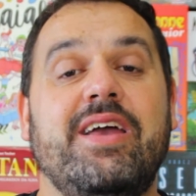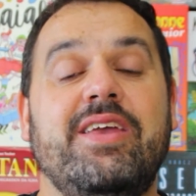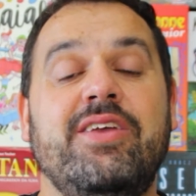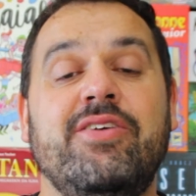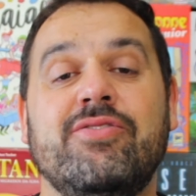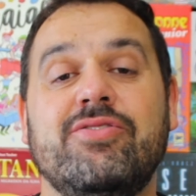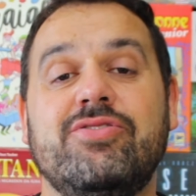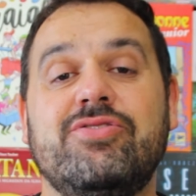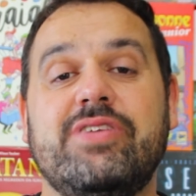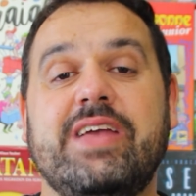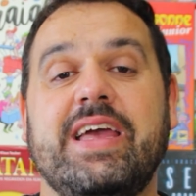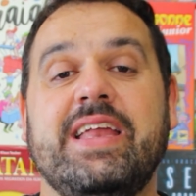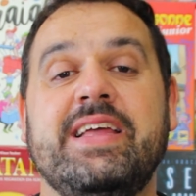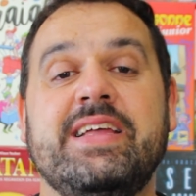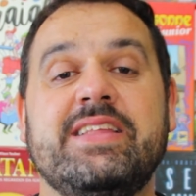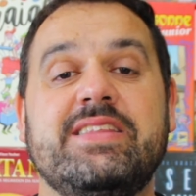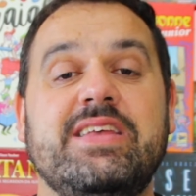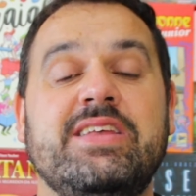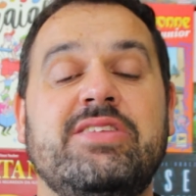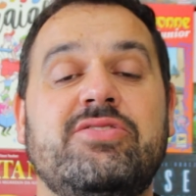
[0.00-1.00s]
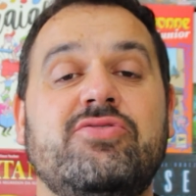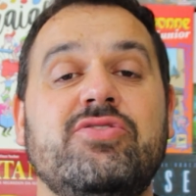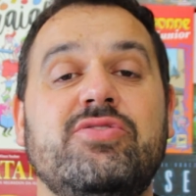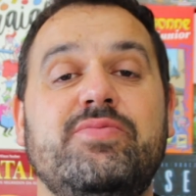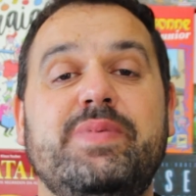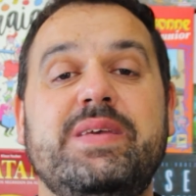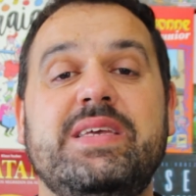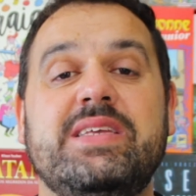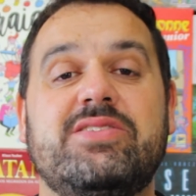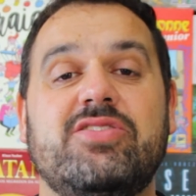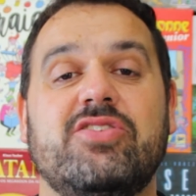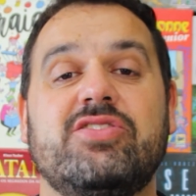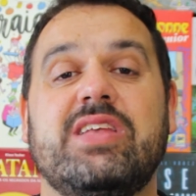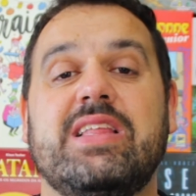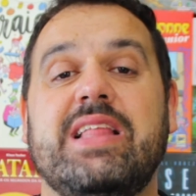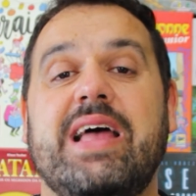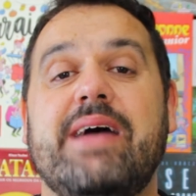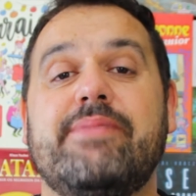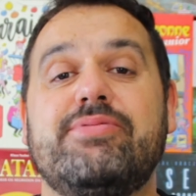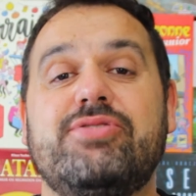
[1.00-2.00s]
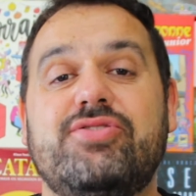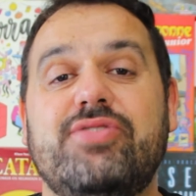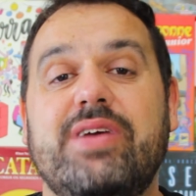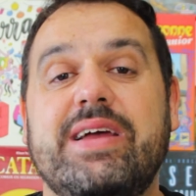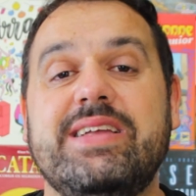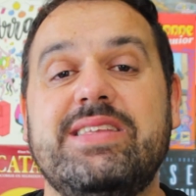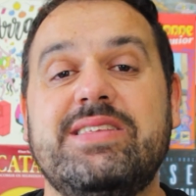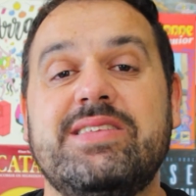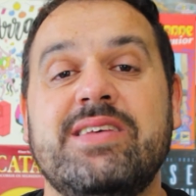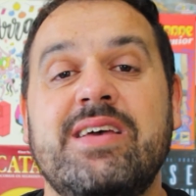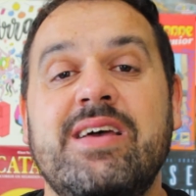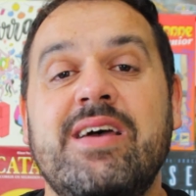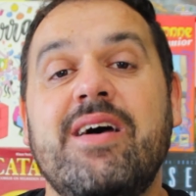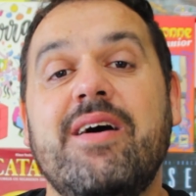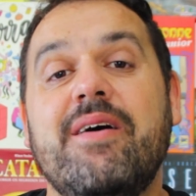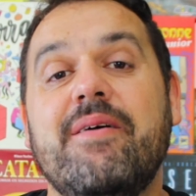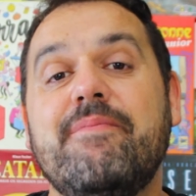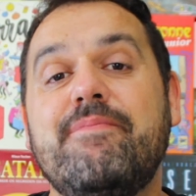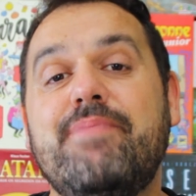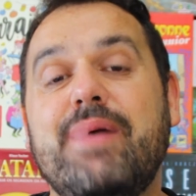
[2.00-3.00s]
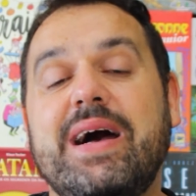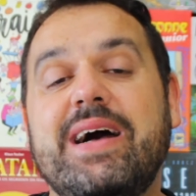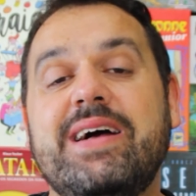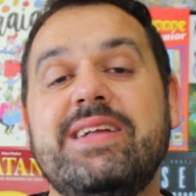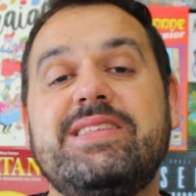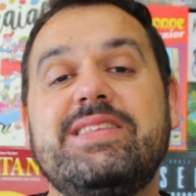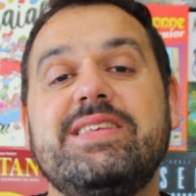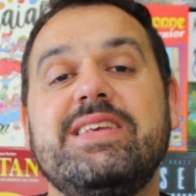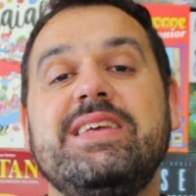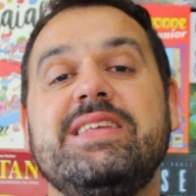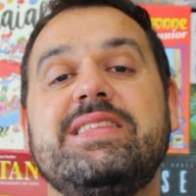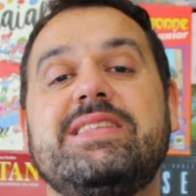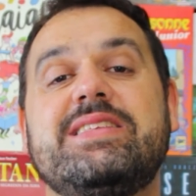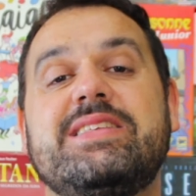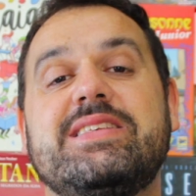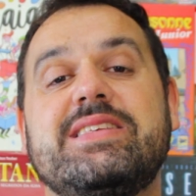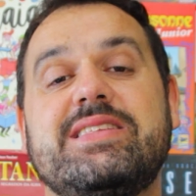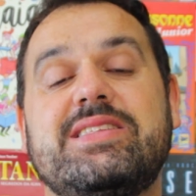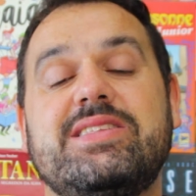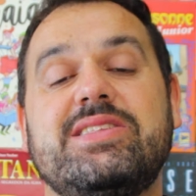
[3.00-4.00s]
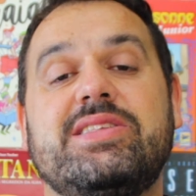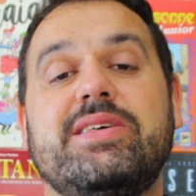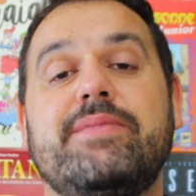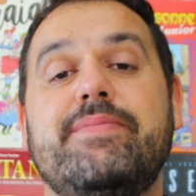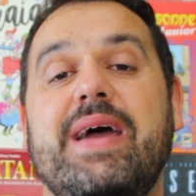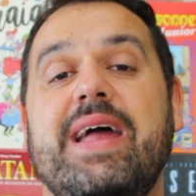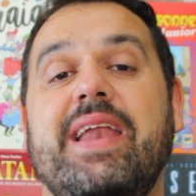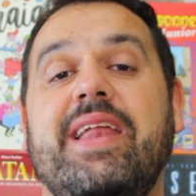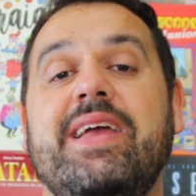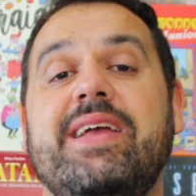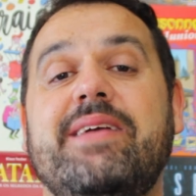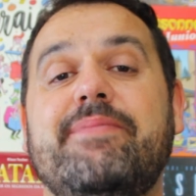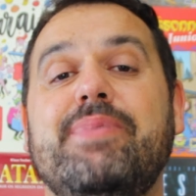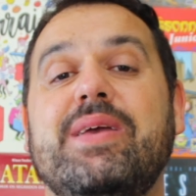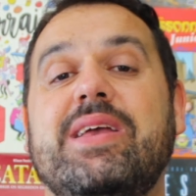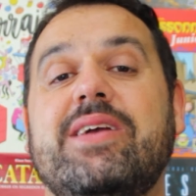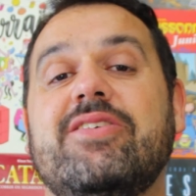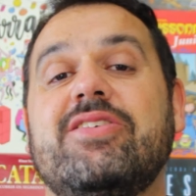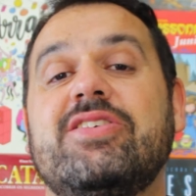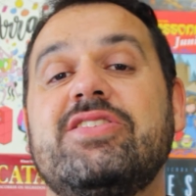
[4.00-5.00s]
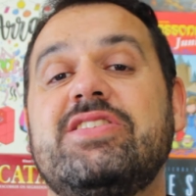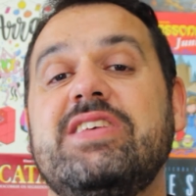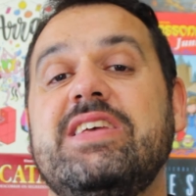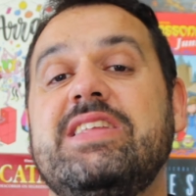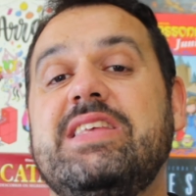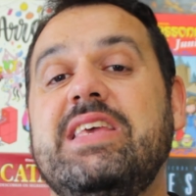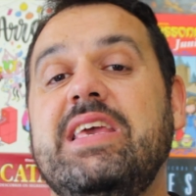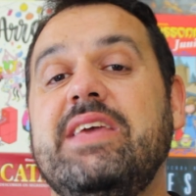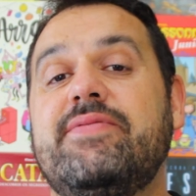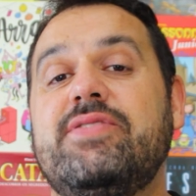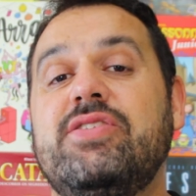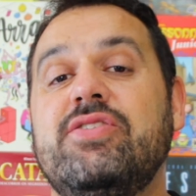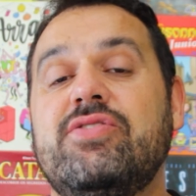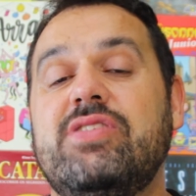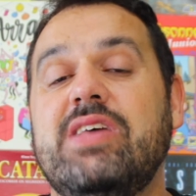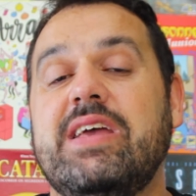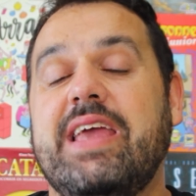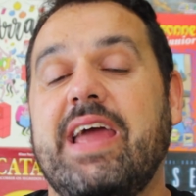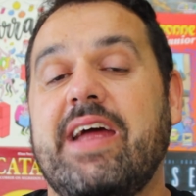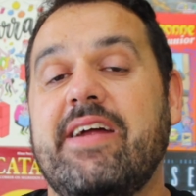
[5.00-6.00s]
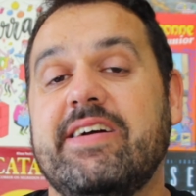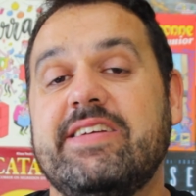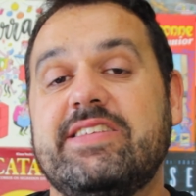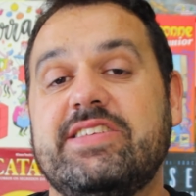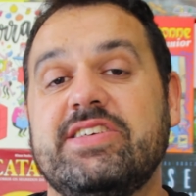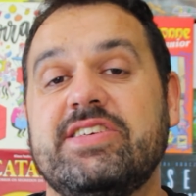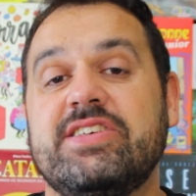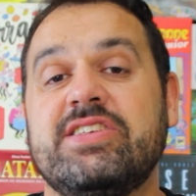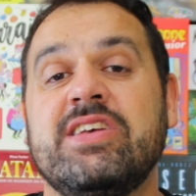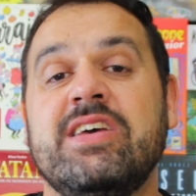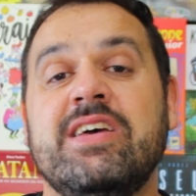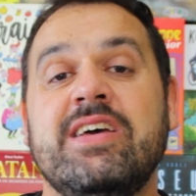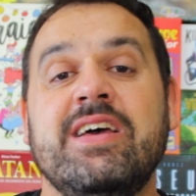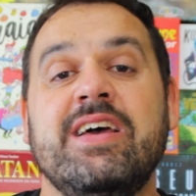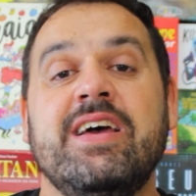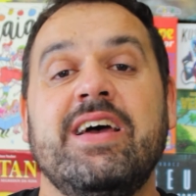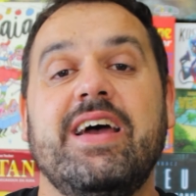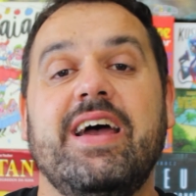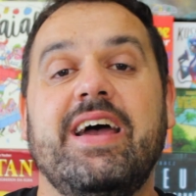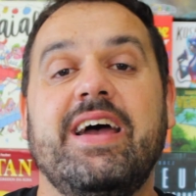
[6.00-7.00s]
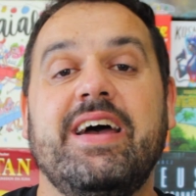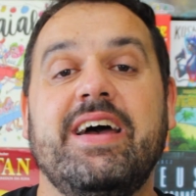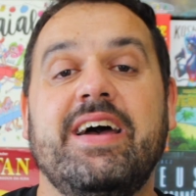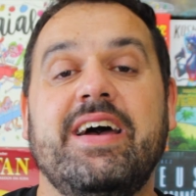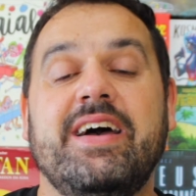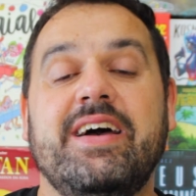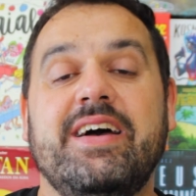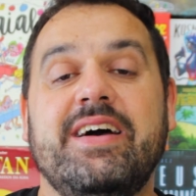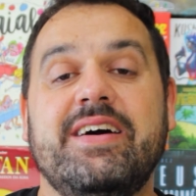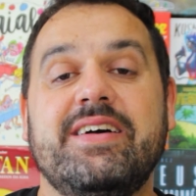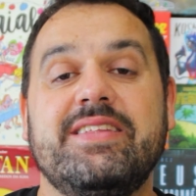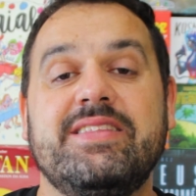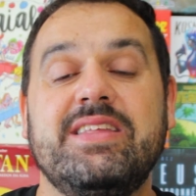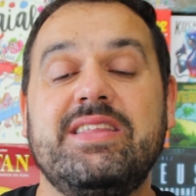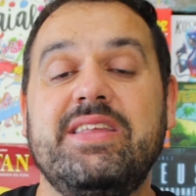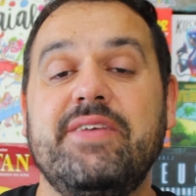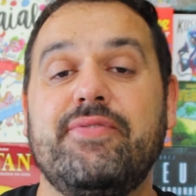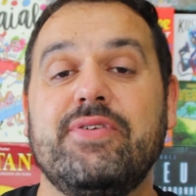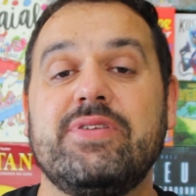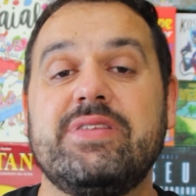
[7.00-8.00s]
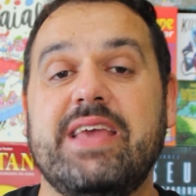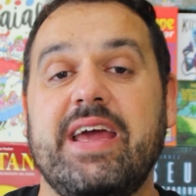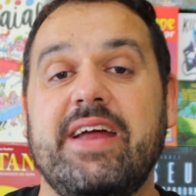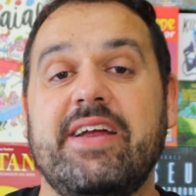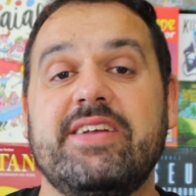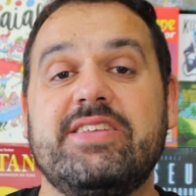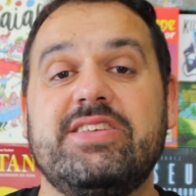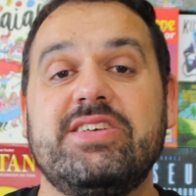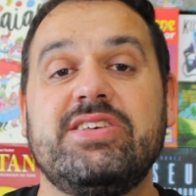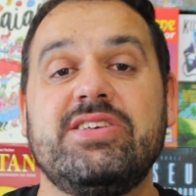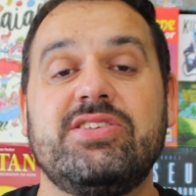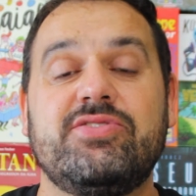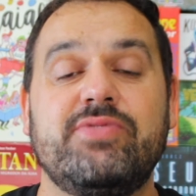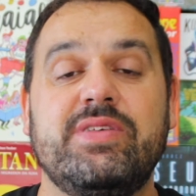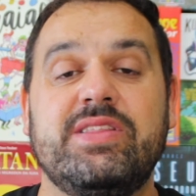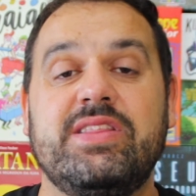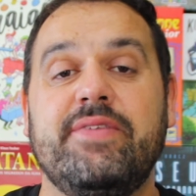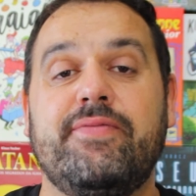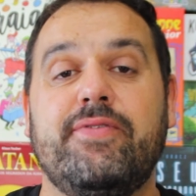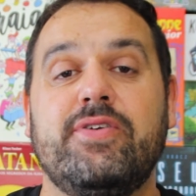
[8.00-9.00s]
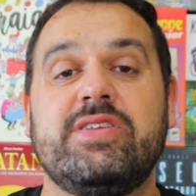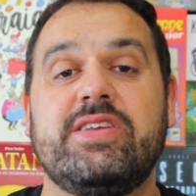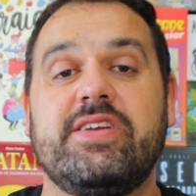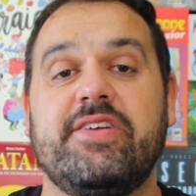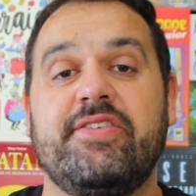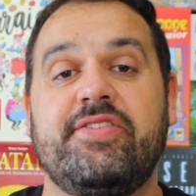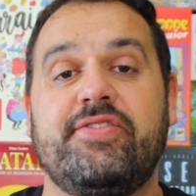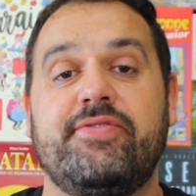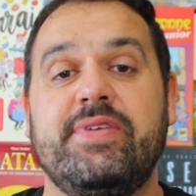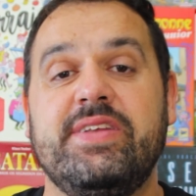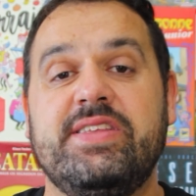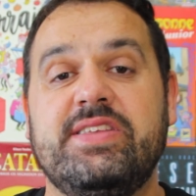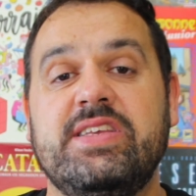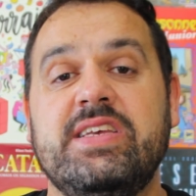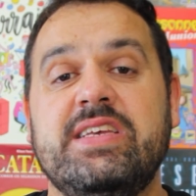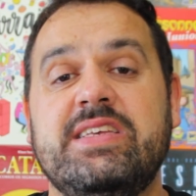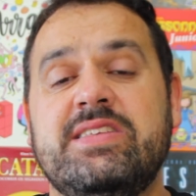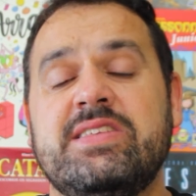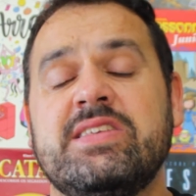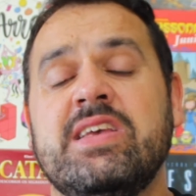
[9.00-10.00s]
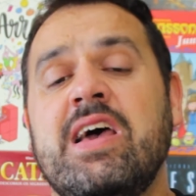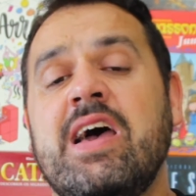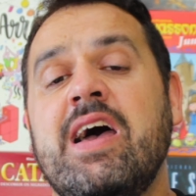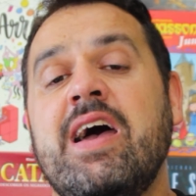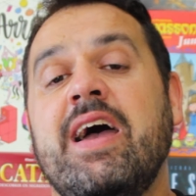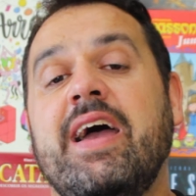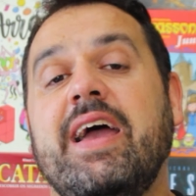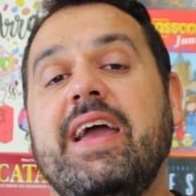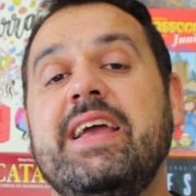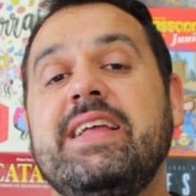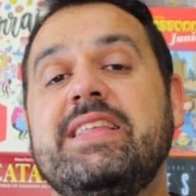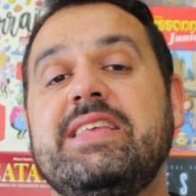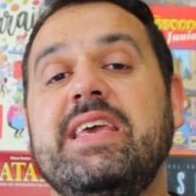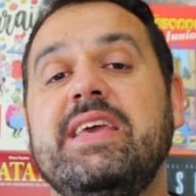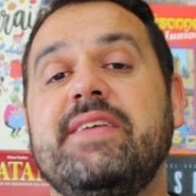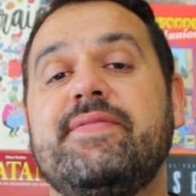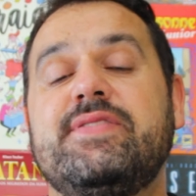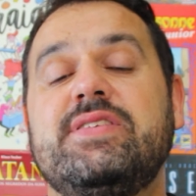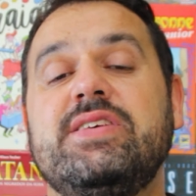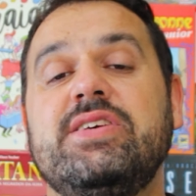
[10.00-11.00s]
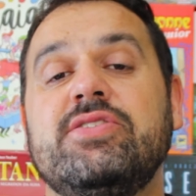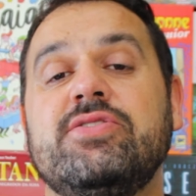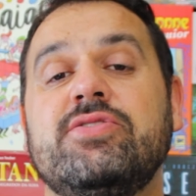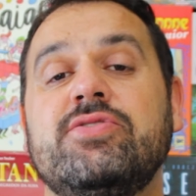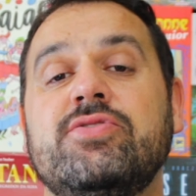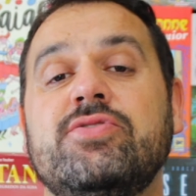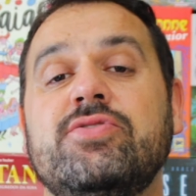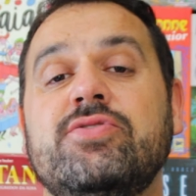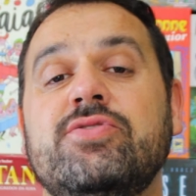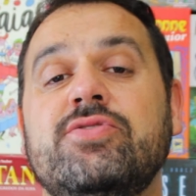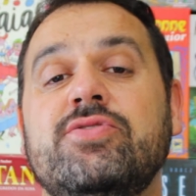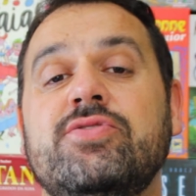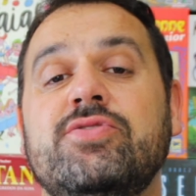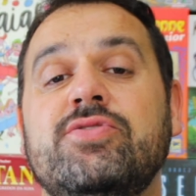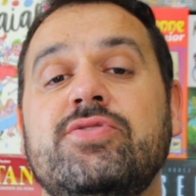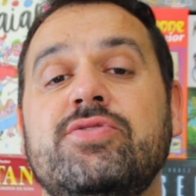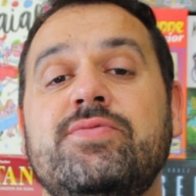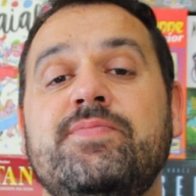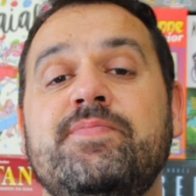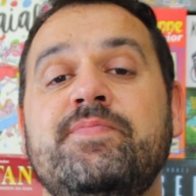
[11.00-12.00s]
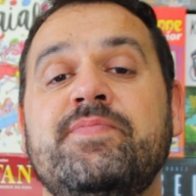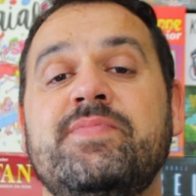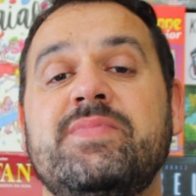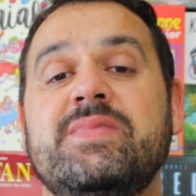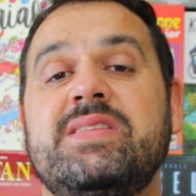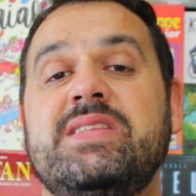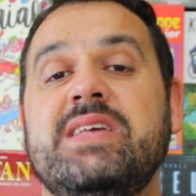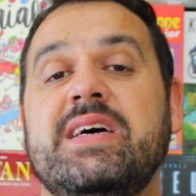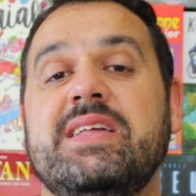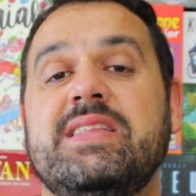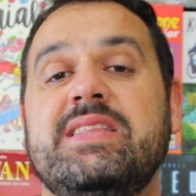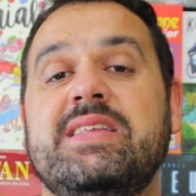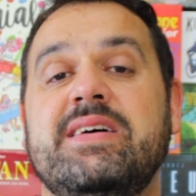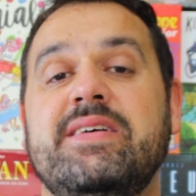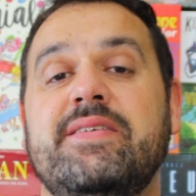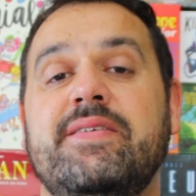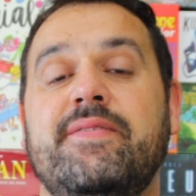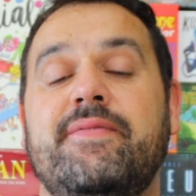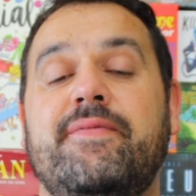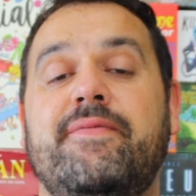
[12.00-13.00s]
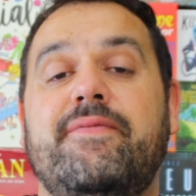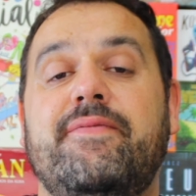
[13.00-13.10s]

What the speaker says: you look at it, it could be total abstract, but it's thematic because it gives you the characters. The different characters with different characteristics. It gives you the